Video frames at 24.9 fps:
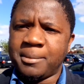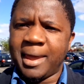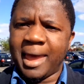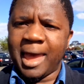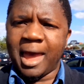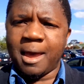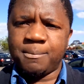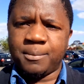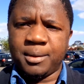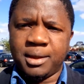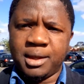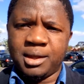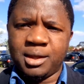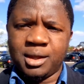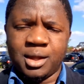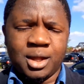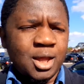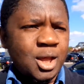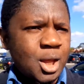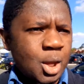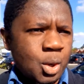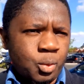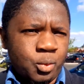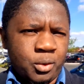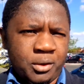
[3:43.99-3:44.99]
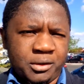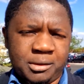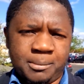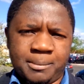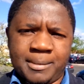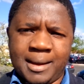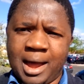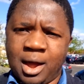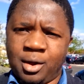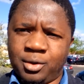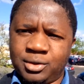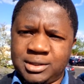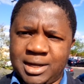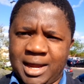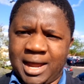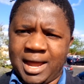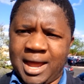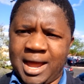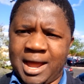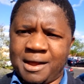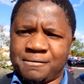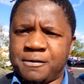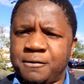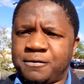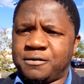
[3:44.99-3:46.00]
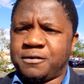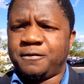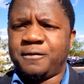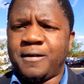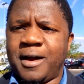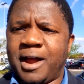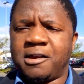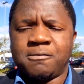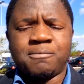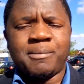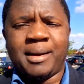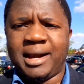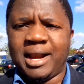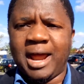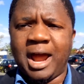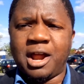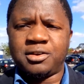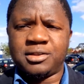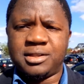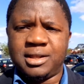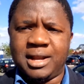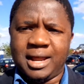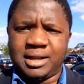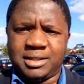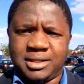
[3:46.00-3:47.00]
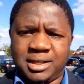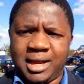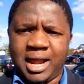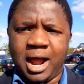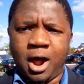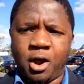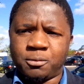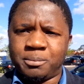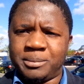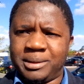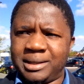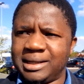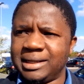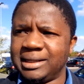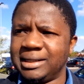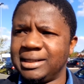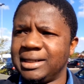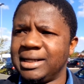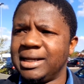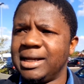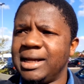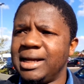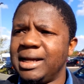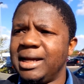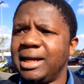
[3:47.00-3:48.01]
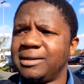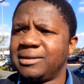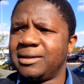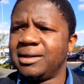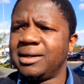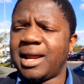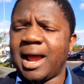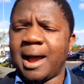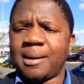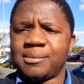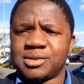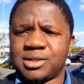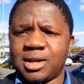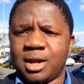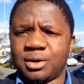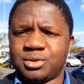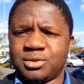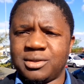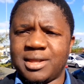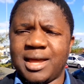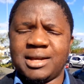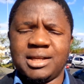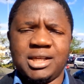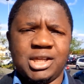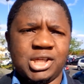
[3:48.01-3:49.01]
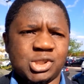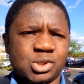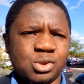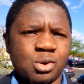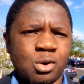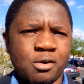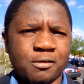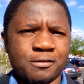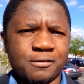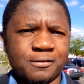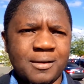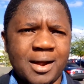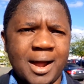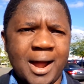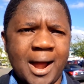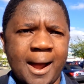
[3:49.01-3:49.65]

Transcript: happy with about 55. But I think ultimately it then comes down to that issue of